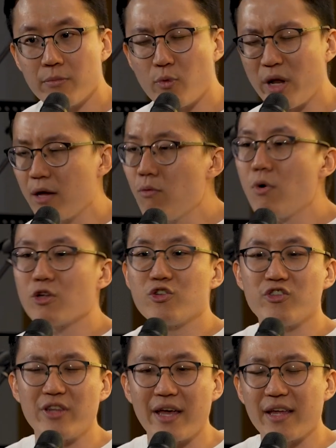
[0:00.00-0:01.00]
When I
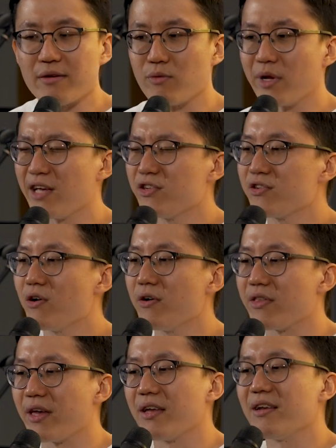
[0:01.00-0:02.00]
watched that, when I
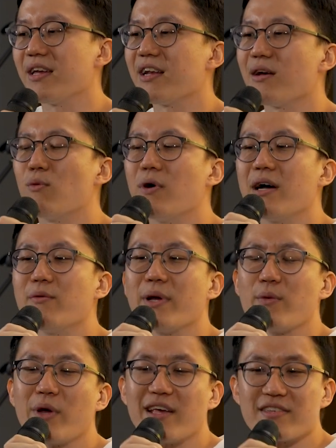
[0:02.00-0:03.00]
saw that, and
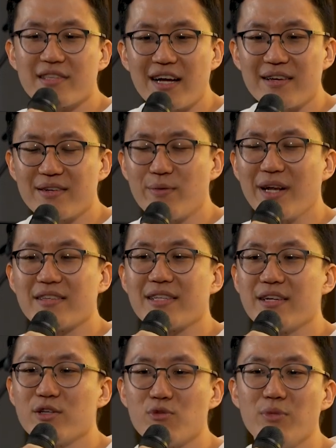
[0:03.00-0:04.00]
when I
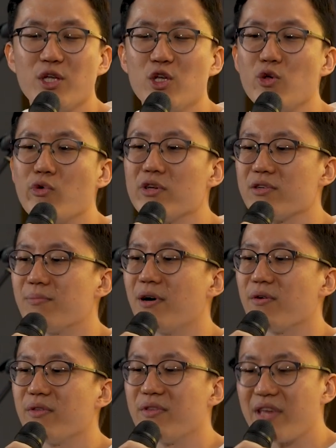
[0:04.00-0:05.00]
started to be curious
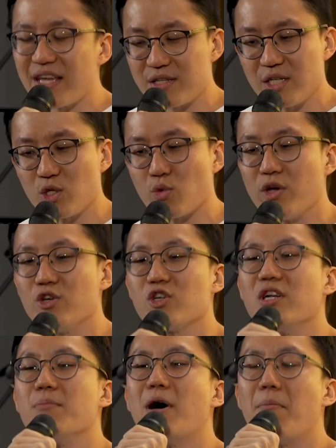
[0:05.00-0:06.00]
about that
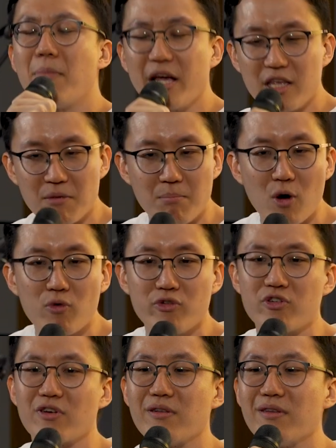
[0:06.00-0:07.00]
situation, about my
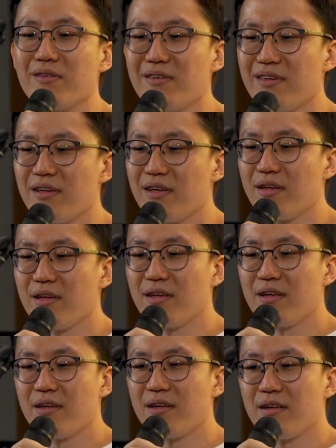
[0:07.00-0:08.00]
emotion,
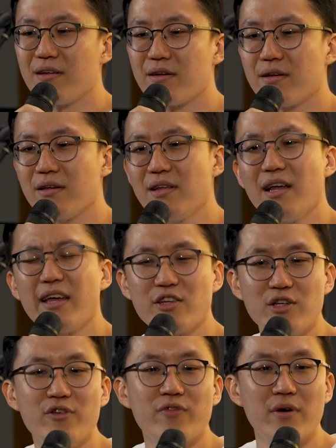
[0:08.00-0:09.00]
then I
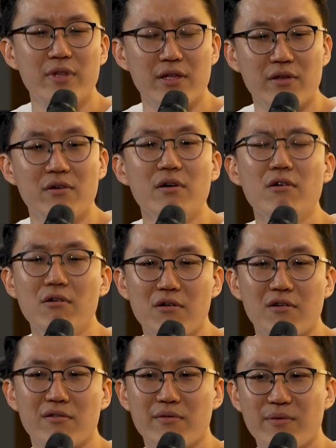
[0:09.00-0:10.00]
actually found
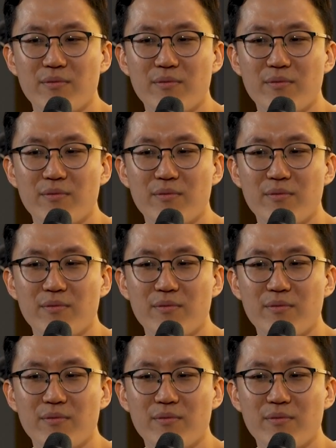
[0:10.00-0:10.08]
that